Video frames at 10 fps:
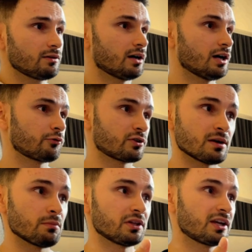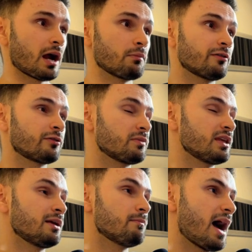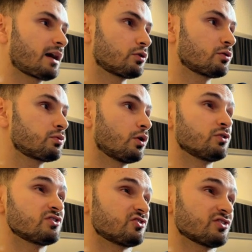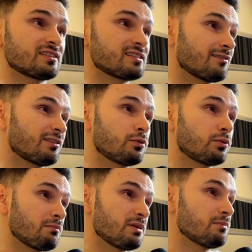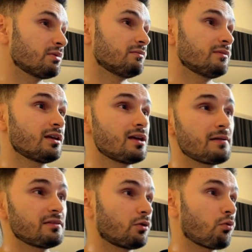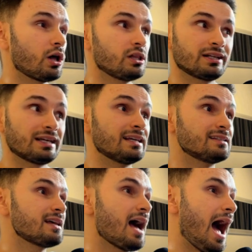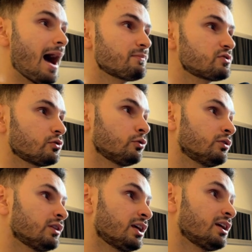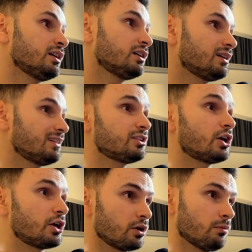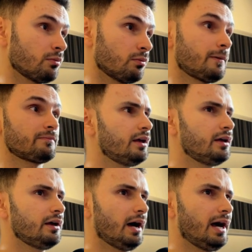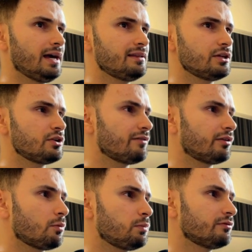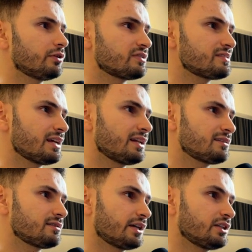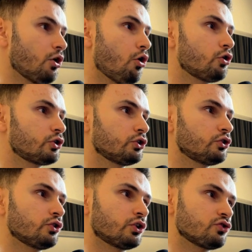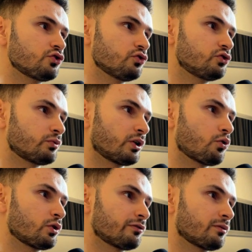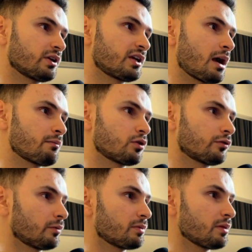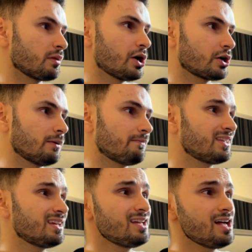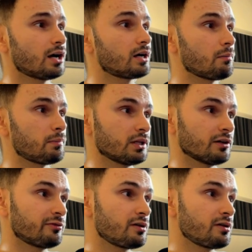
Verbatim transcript: uh, for example, the camera from the MacBook Pro, which is just a seven twenty p, but the quality is absolutely terrible. And then you have a couple of other settings like the audio. You can choose to record it from the camera or from the bottom. A couple of